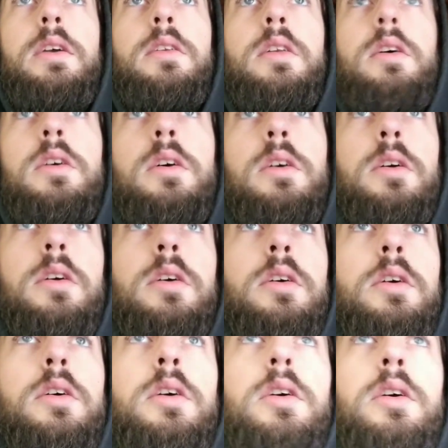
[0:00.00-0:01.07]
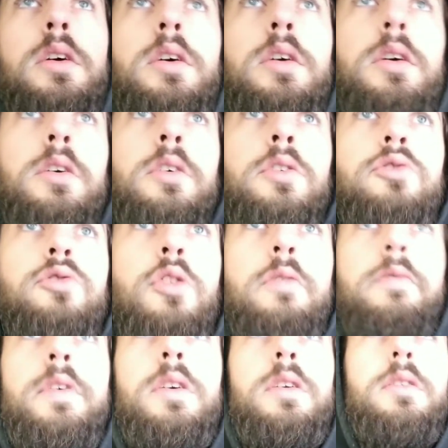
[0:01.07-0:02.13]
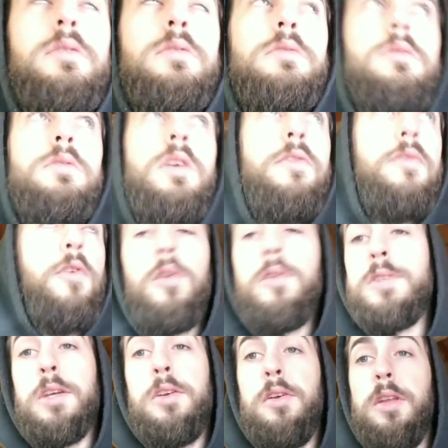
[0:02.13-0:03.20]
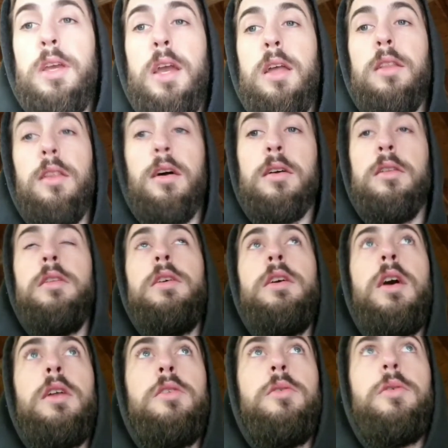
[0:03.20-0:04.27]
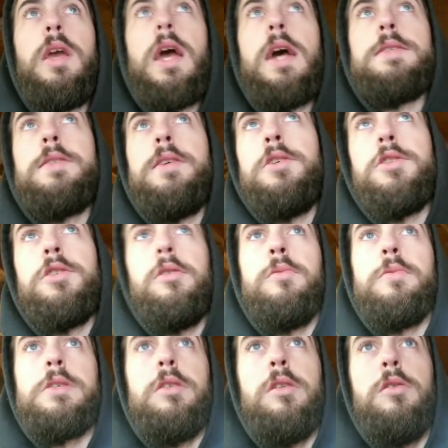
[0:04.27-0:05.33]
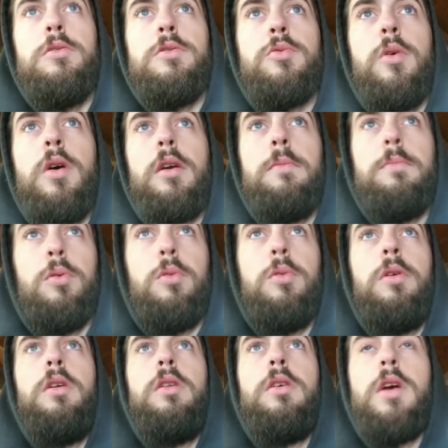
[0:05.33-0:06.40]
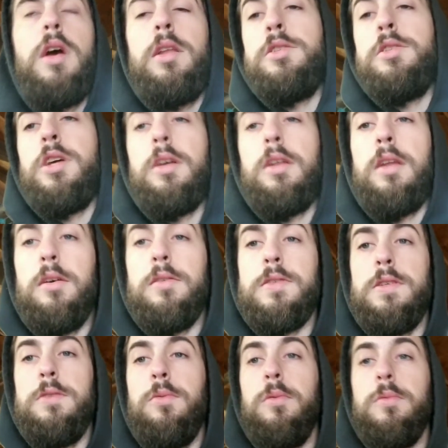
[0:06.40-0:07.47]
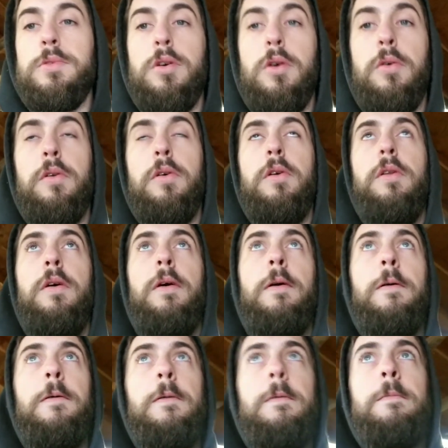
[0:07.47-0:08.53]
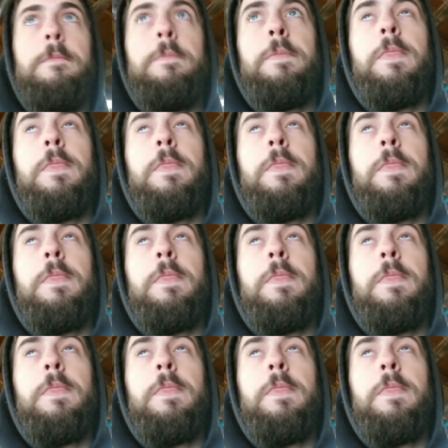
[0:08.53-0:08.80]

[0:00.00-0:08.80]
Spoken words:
drove it as far as I could again. Luckily, got to a gas station that was closed where I could pull in and kind of check it out, see what was going on.